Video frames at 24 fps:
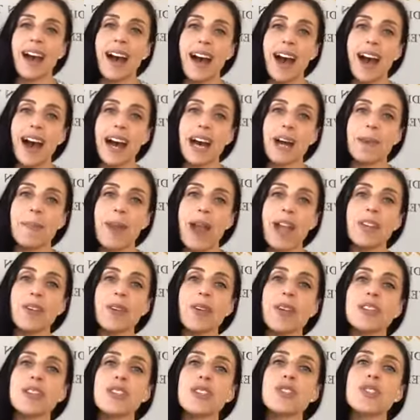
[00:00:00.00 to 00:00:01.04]
And you
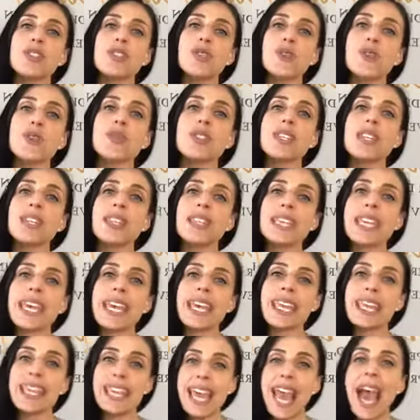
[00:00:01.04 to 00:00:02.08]
get to choose
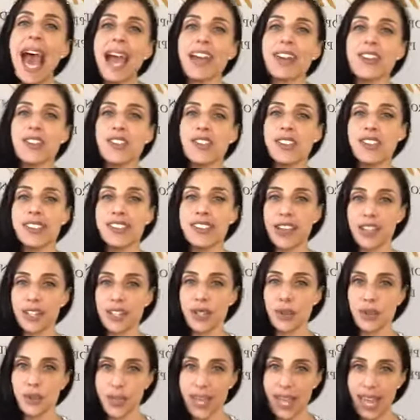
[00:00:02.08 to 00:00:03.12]
the actions that
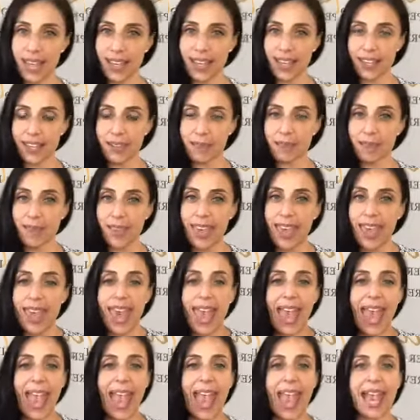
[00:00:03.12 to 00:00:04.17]
you take.
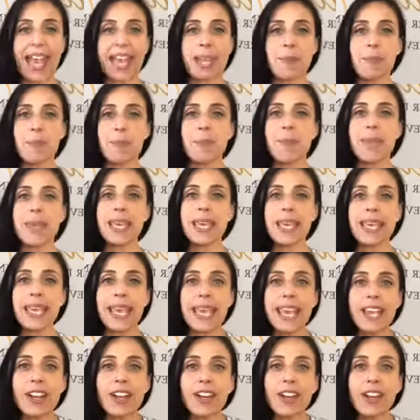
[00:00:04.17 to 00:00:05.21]
And being
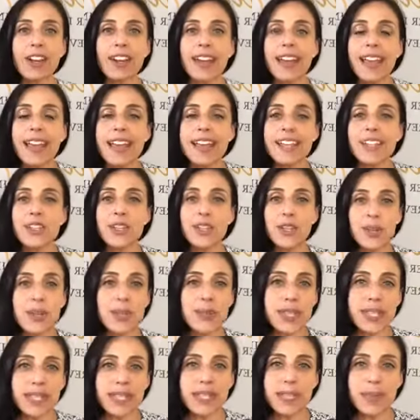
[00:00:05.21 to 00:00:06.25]
here,
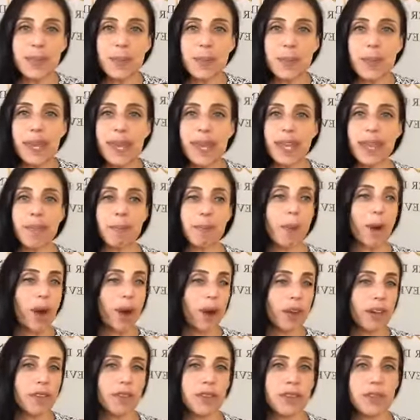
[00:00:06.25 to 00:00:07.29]
choosing to be
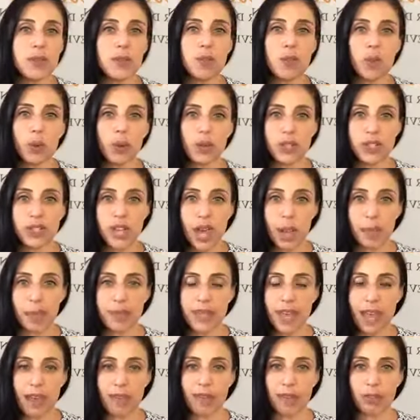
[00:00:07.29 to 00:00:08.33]
part of these workshops
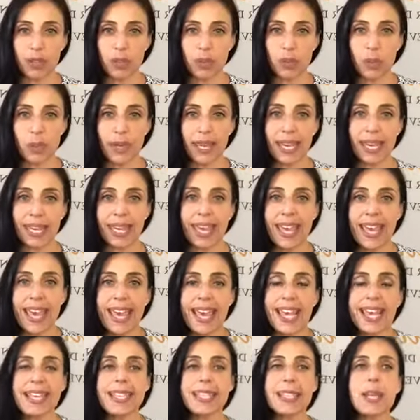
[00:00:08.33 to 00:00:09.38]
every week
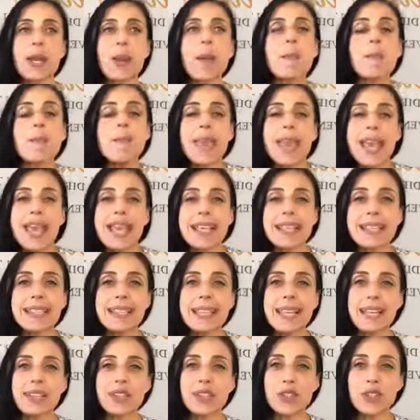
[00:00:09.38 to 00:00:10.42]
is an
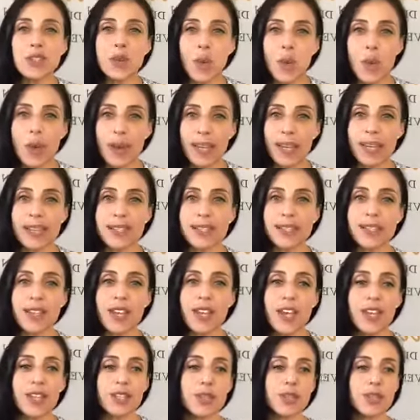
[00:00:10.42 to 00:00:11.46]
amazing choice
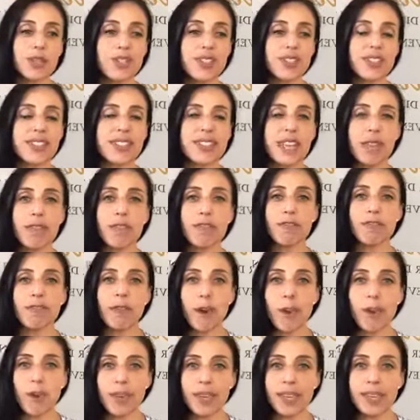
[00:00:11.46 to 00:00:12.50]
to just stay
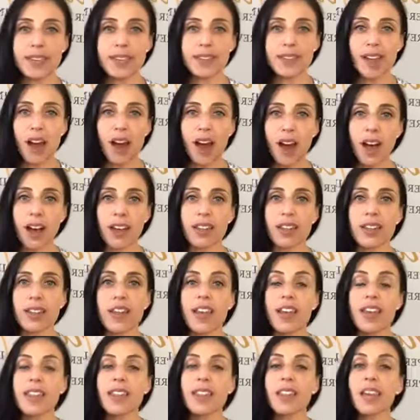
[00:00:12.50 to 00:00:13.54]
focused on
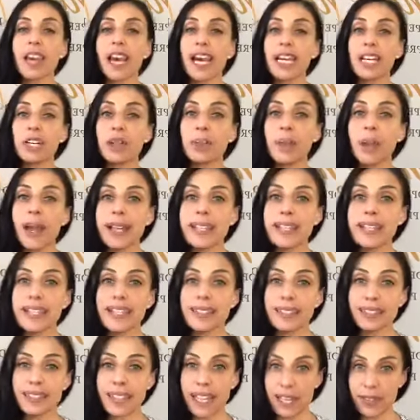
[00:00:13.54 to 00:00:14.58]
the chiropractic
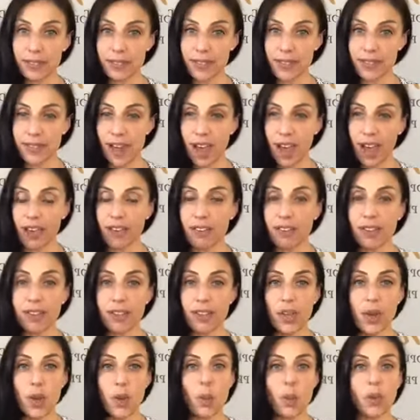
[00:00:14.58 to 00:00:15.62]
lifestyle,
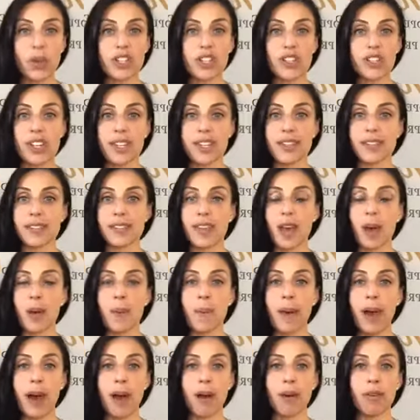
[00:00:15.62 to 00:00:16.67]
which is
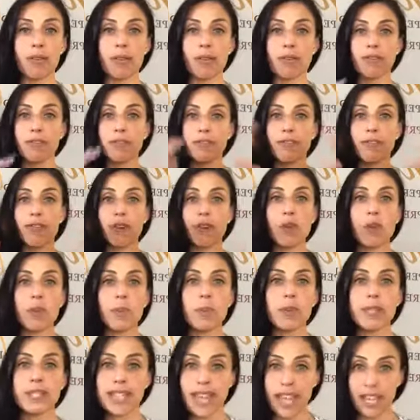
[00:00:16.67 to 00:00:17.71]
about full
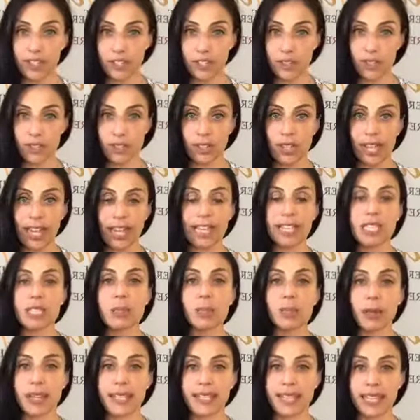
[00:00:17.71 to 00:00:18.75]
potential,
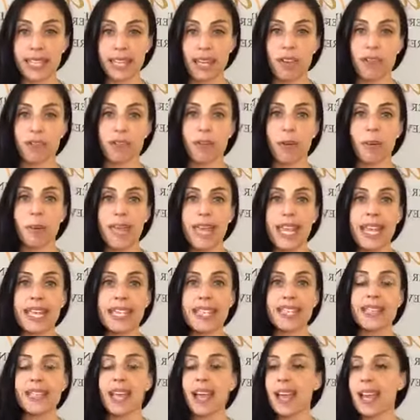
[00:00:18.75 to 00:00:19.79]
expressing it from the
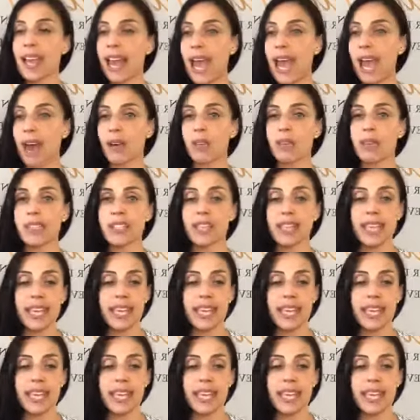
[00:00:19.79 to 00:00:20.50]
inside out,